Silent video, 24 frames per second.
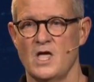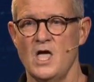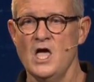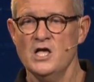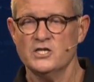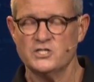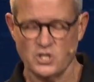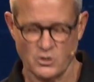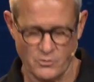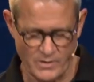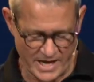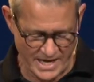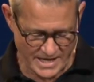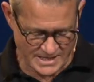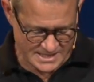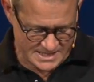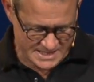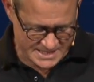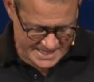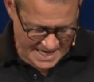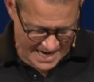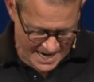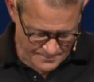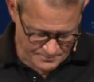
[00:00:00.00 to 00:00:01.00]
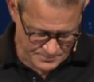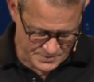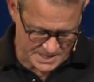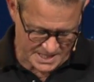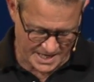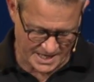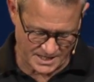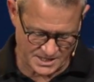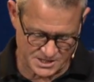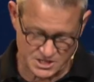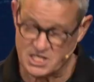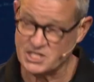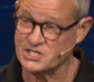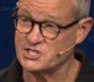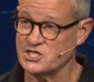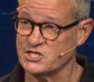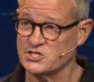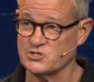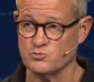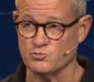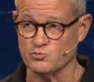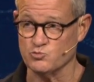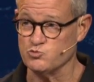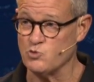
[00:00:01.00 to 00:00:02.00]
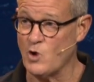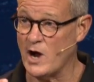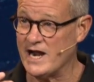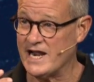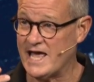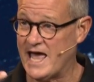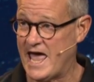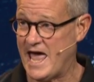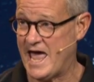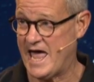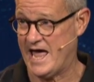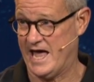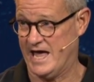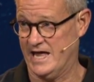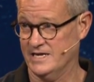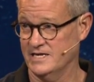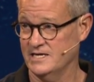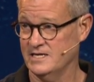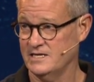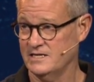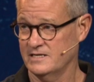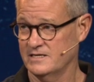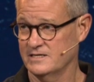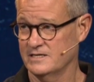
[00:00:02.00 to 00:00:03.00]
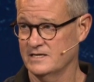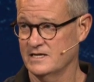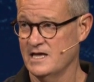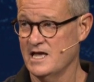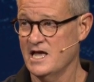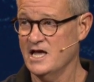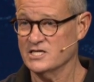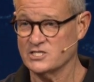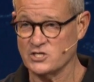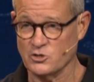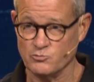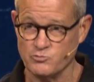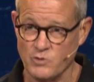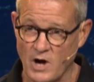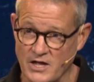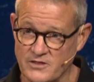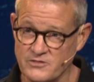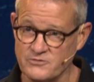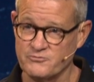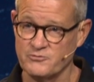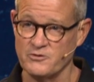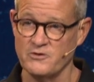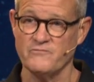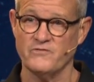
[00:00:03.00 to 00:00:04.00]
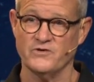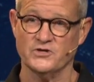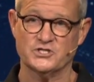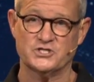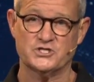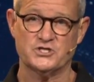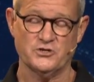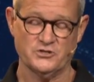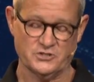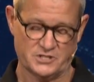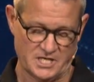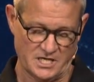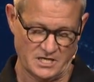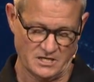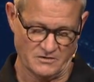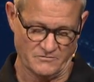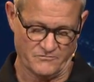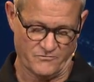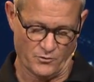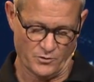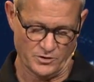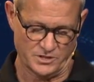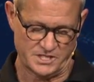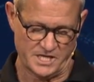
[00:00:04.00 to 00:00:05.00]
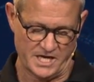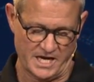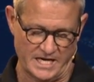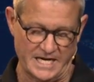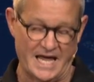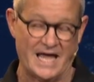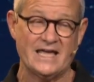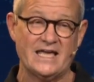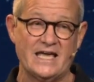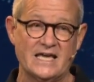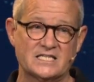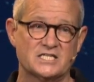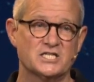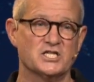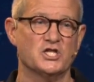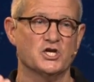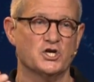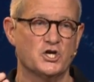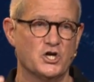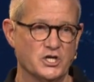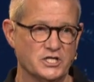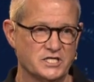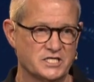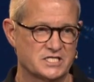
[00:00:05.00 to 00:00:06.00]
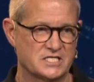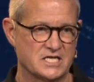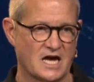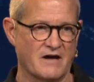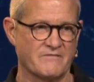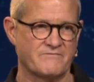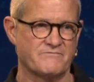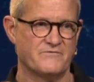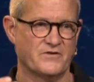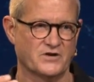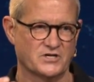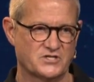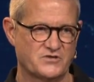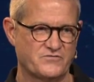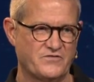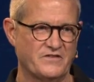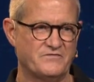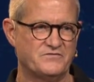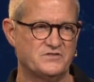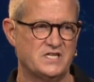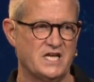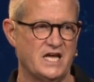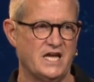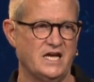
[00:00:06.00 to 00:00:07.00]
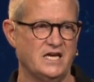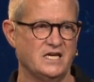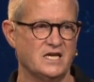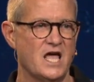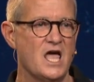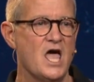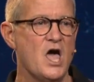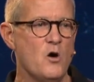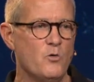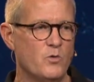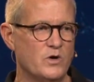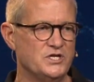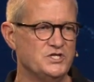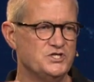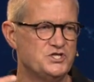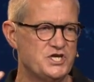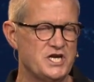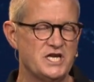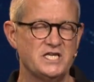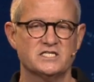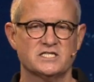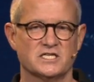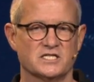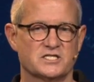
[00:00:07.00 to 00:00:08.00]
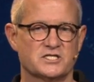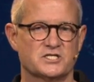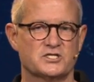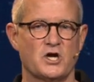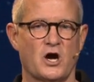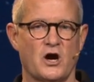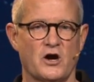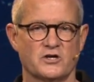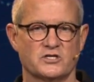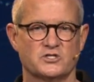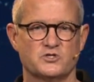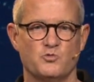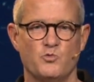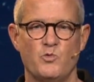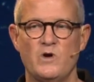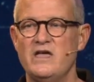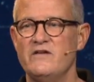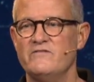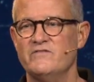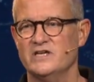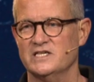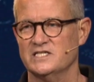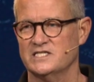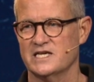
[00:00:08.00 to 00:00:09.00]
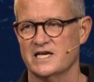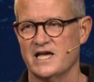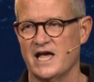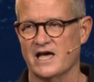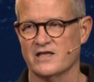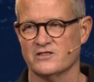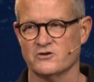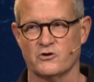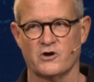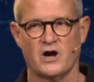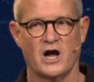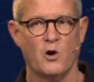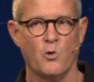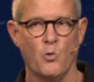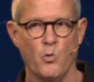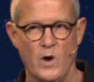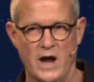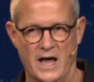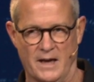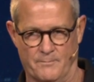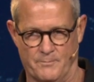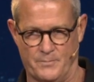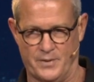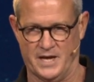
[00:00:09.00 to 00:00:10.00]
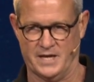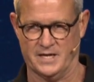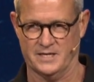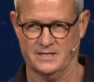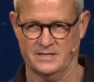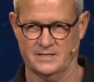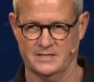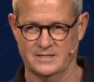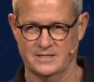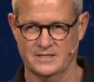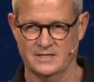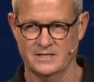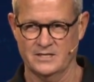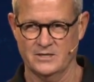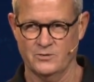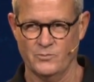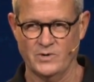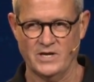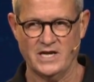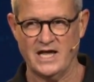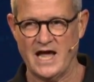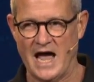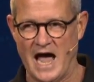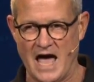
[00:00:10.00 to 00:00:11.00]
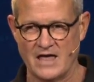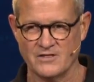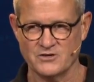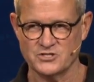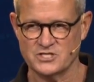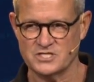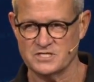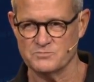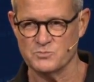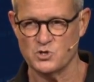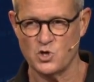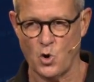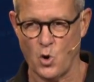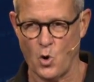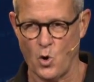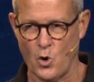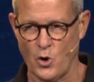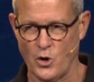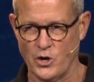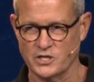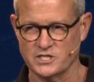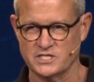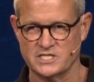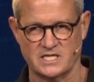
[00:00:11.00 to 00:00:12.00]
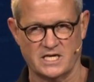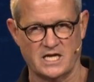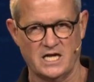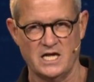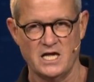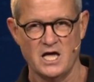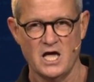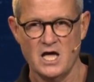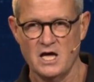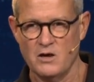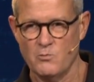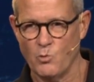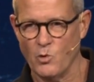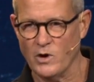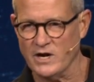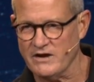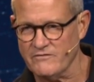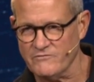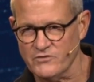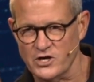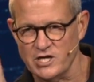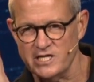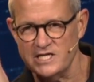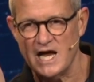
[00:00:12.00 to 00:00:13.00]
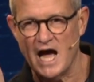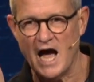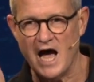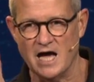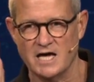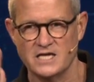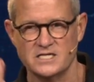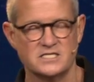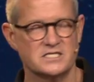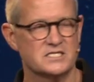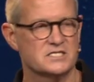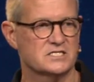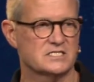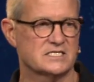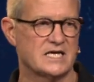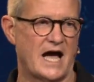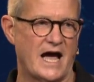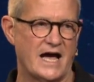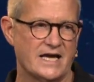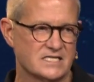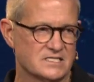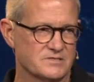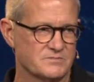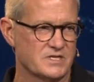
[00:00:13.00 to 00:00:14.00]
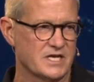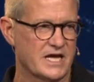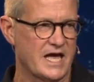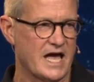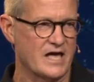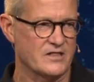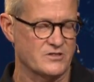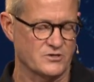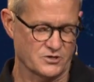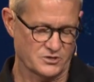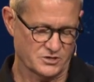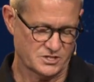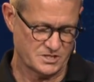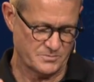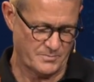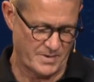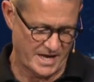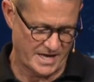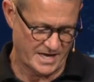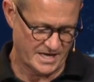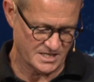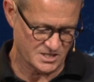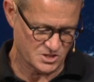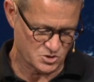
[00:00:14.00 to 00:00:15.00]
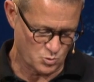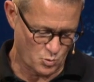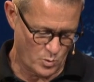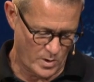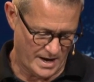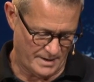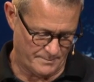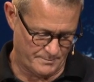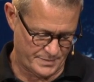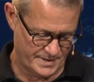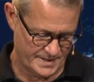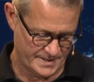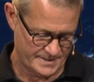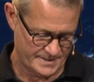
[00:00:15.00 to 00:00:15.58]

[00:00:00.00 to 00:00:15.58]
So it's tempting to just run ahead, to run through verse 13 and 14 and get to the good stuff, verse 15, when Jesus starts weaving together a whip. When he gathers some cords and whatever he does, ties them together to make his whip.